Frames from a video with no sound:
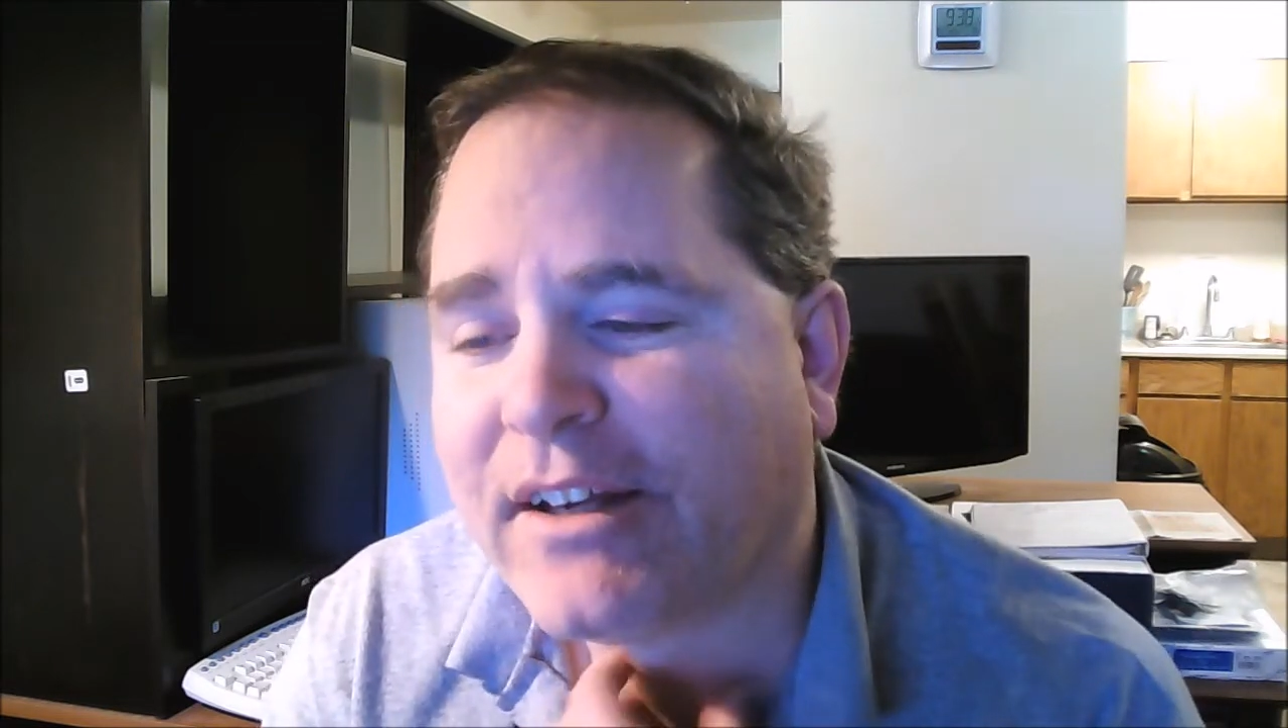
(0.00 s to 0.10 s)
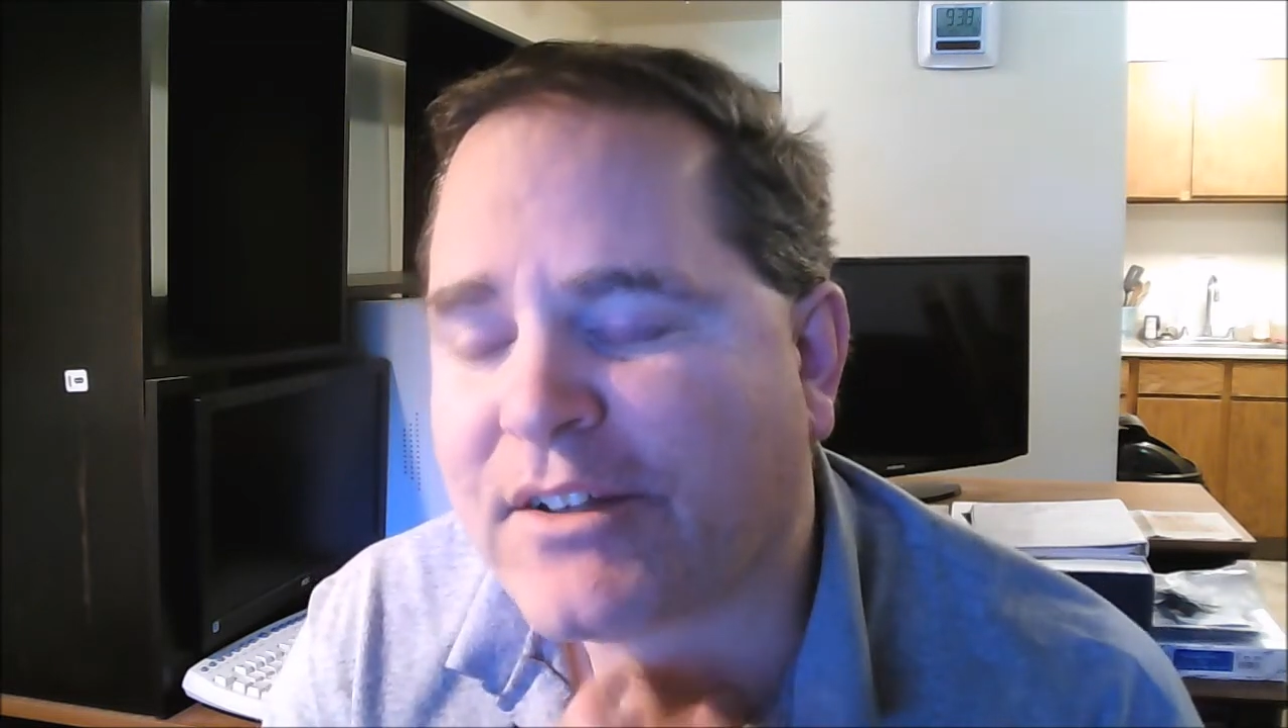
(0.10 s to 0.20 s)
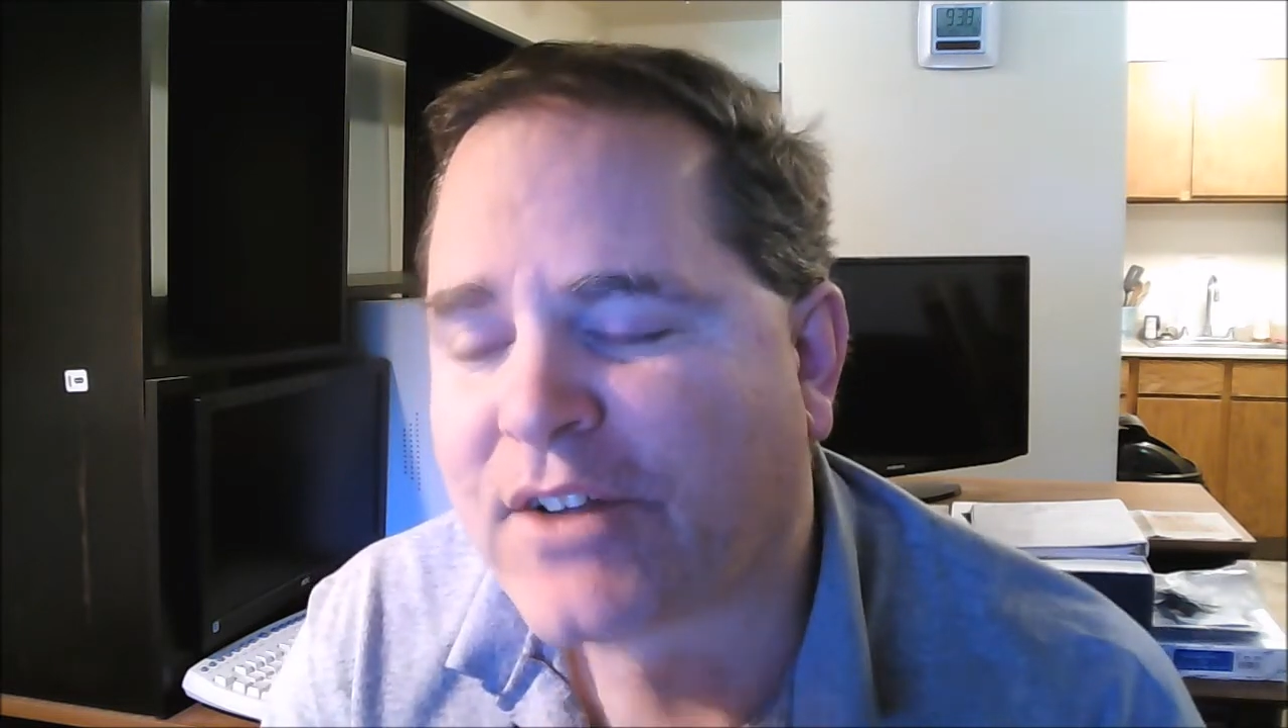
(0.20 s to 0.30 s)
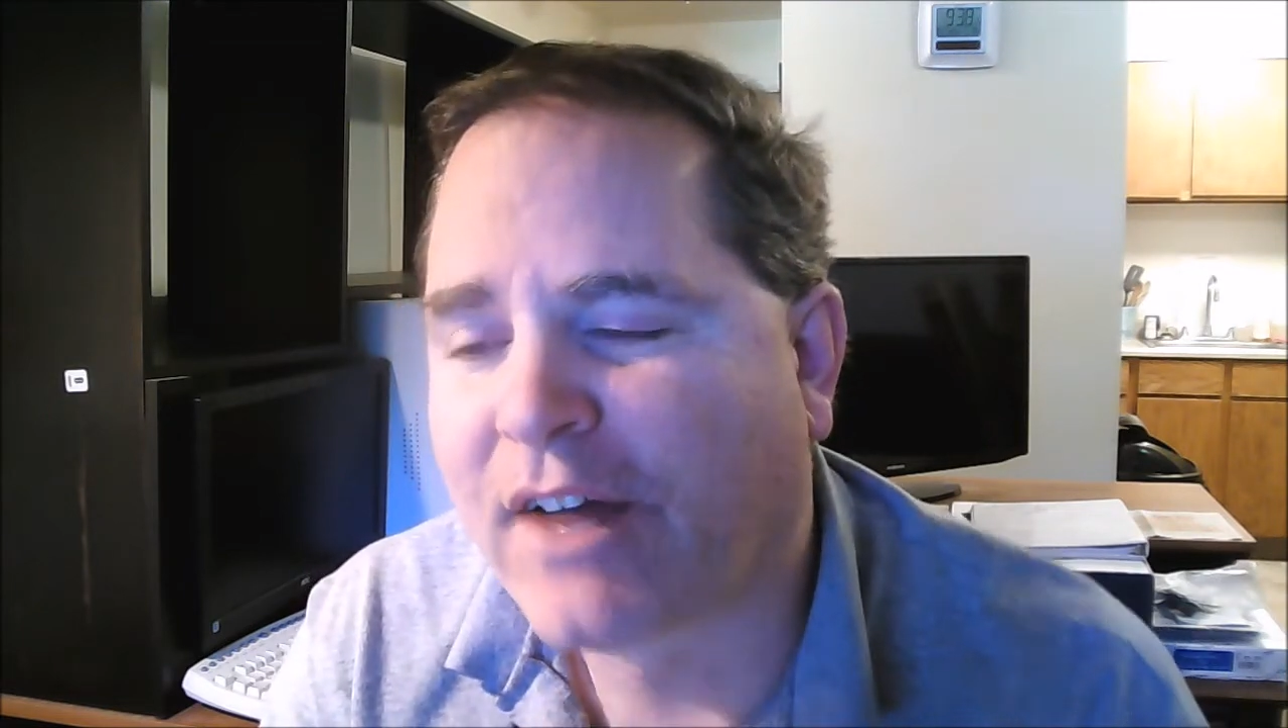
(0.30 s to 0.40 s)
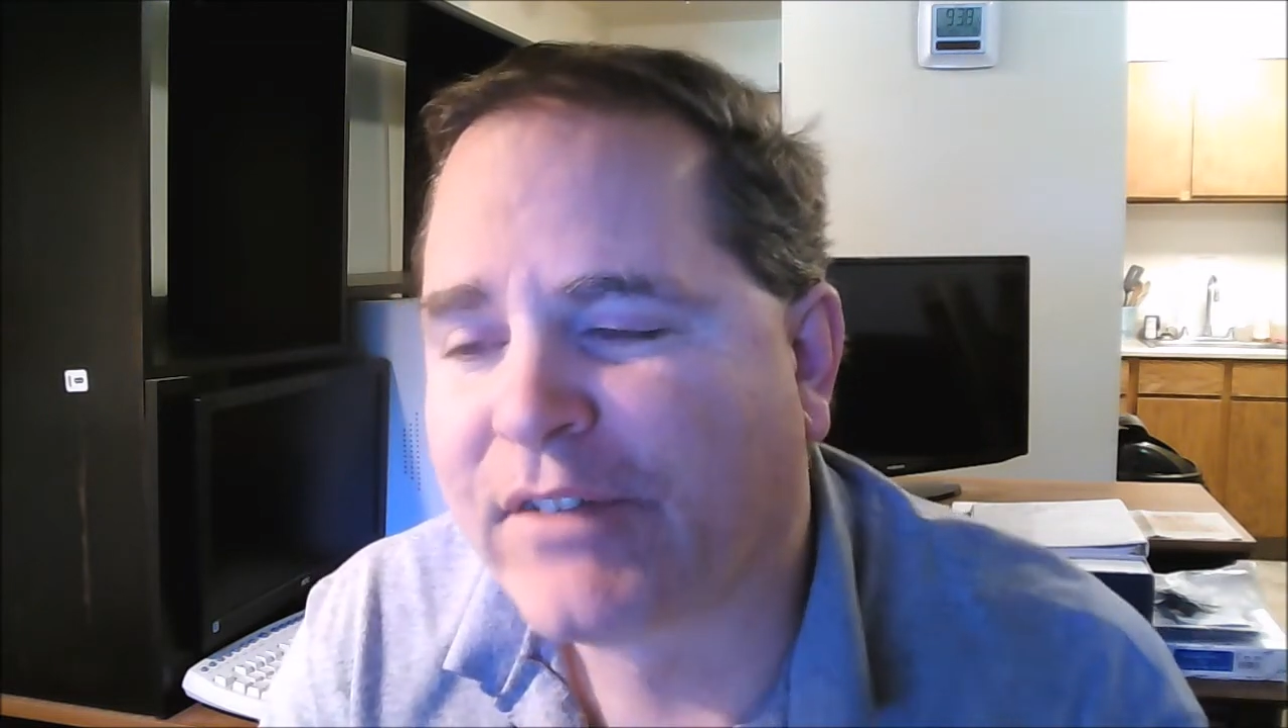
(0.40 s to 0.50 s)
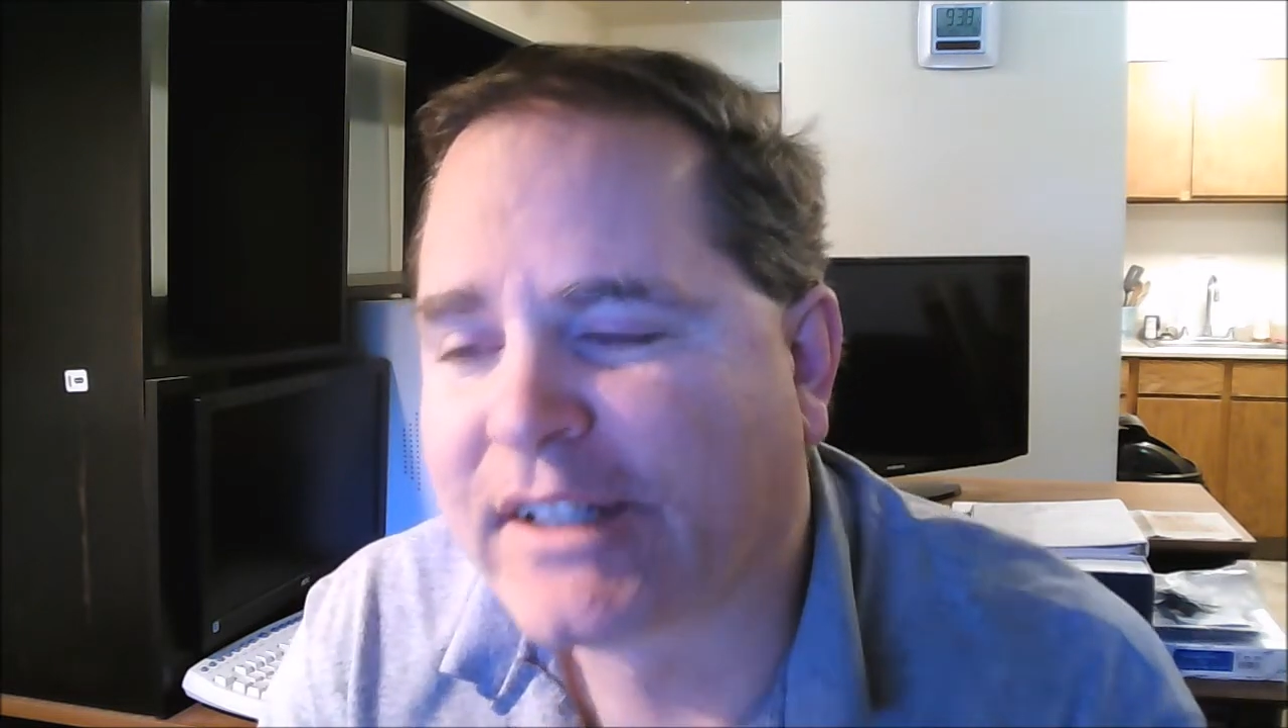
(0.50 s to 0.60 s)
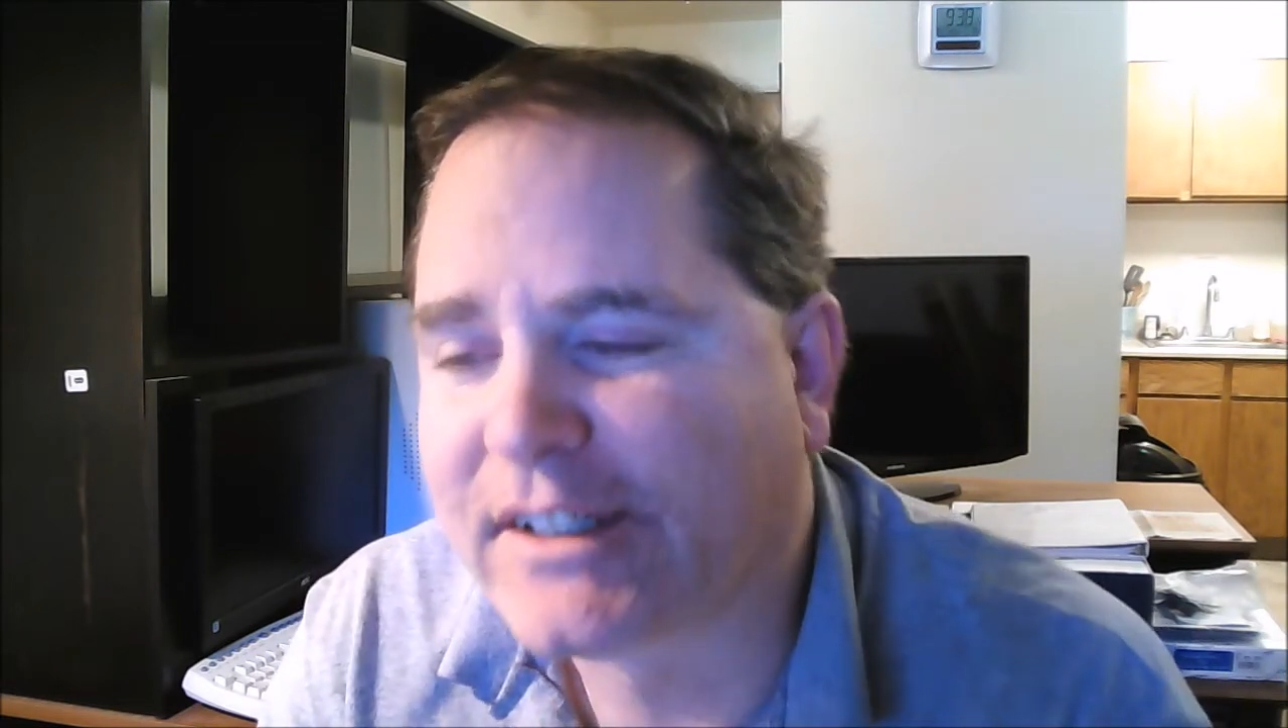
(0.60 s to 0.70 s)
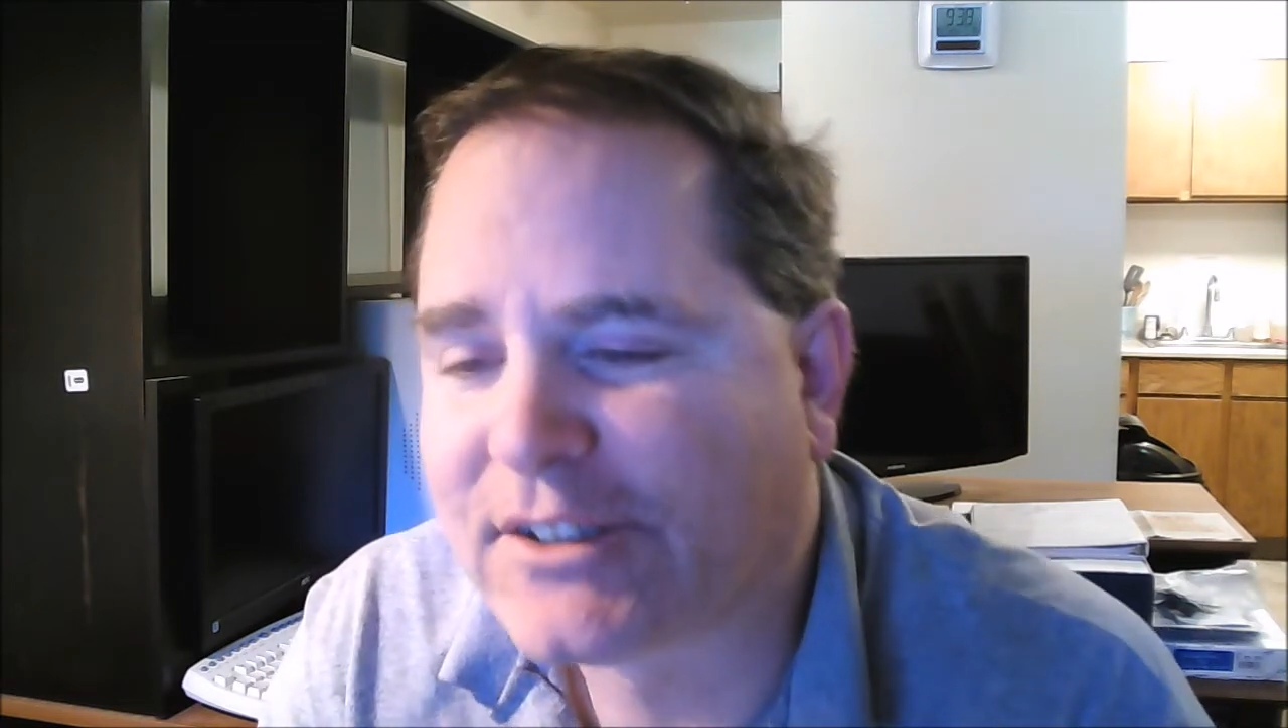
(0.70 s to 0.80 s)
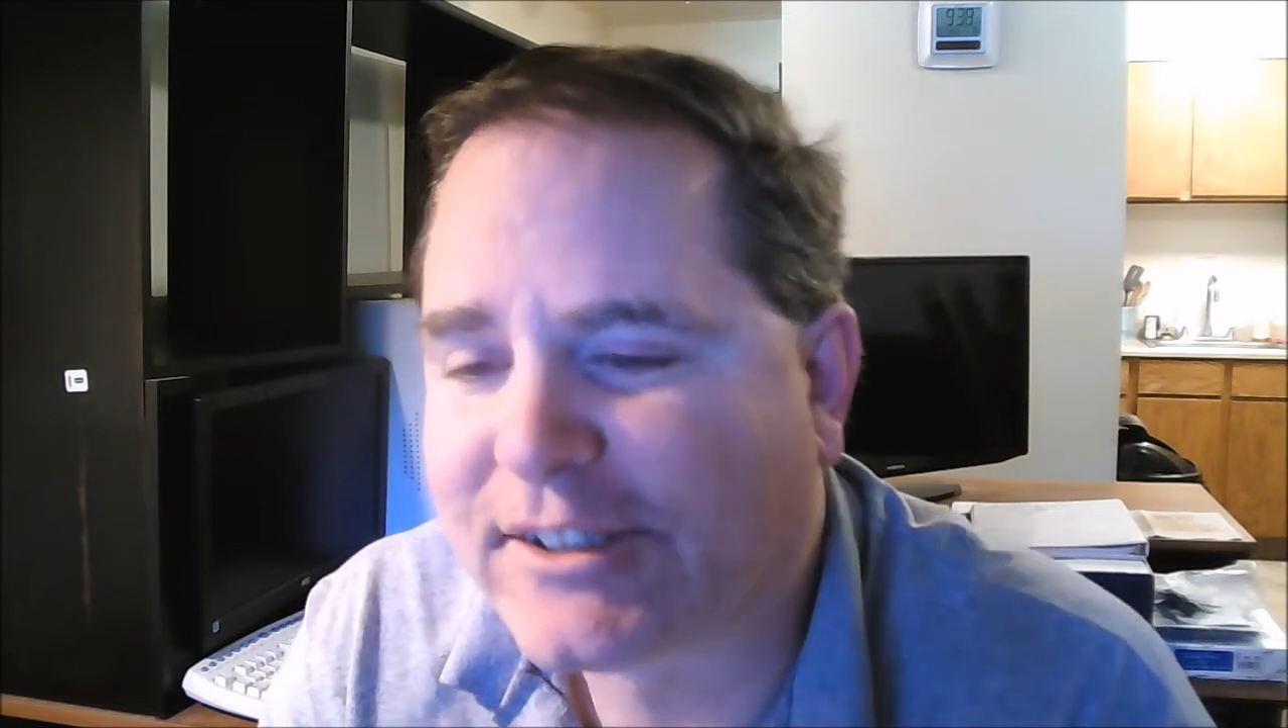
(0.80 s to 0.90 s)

esophagus